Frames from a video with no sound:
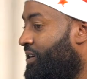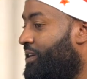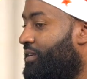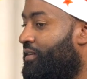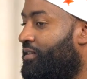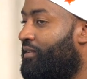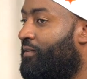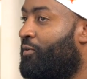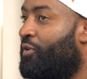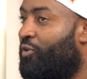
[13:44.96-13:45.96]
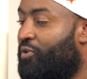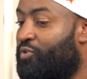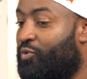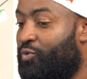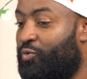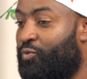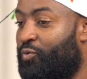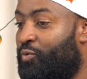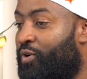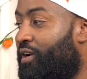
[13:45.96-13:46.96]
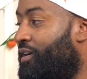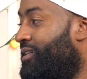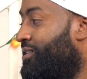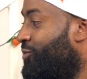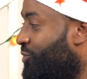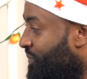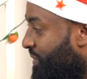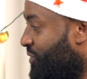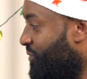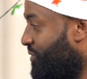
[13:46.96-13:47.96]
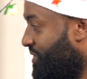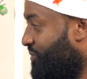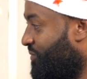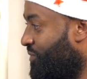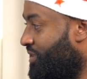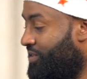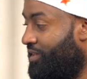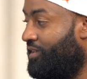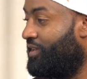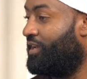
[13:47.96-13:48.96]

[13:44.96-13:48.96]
and uh, also do a good menu for them for the day.